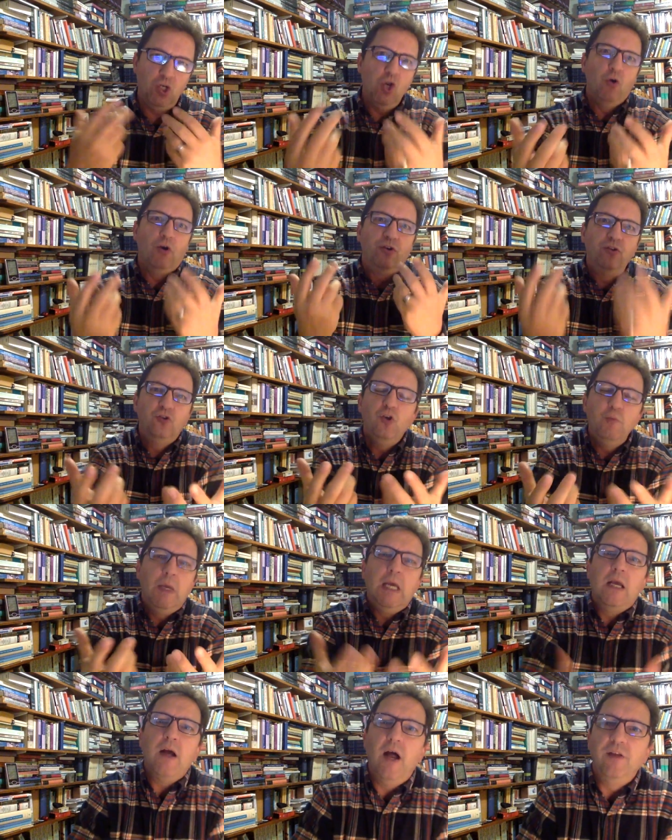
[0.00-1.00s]
you're
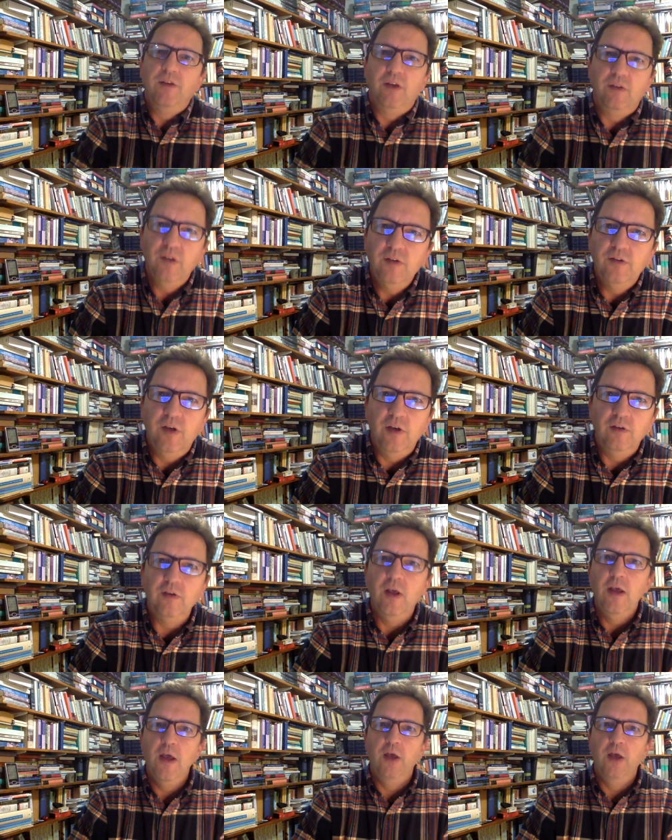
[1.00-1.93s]
assuming God's existence.